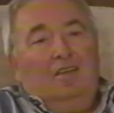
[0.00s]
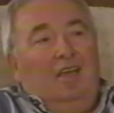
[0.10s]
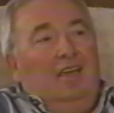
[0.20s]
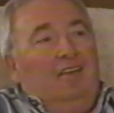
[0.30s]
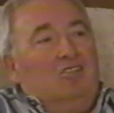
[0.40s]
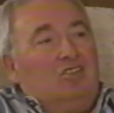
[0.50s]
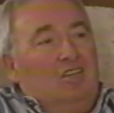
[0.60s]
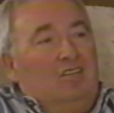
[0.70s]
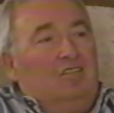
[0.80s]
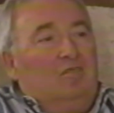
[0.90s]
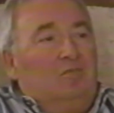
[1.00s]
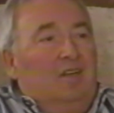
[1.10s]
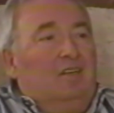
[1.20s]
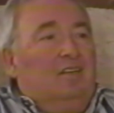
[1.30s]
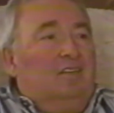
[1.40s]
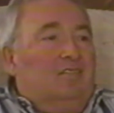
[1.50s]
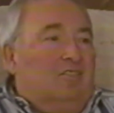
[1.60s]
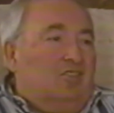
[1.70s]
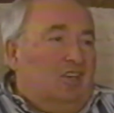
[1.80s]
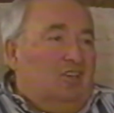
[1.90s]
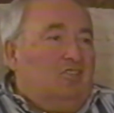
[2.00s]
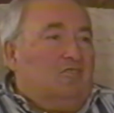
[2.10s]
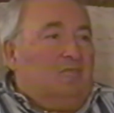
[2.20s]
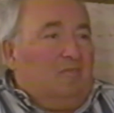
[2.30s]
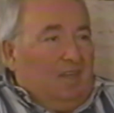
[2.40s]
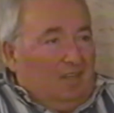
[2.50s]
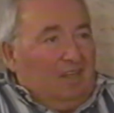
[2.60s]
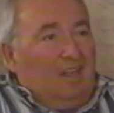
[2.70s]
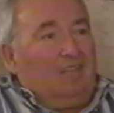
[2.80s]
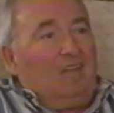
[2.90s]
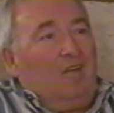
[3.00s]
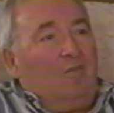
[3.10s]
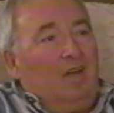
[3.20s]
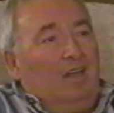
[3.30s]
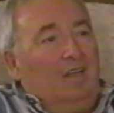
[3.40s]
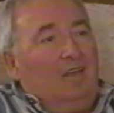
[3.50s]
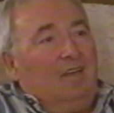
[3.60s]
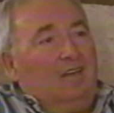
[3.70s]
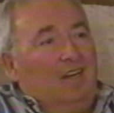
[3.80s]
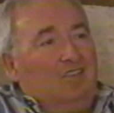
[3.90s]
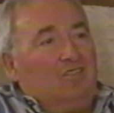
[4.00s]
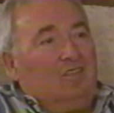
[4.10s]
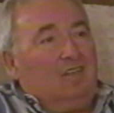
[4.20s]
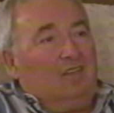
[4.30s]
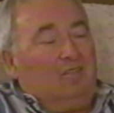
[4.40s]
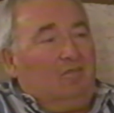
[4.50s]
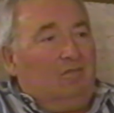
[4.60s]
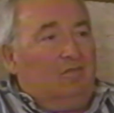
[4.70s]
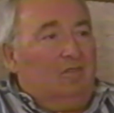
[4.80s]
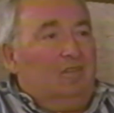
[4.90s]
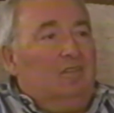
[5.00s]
And she's the one that changed, and that's how I registered to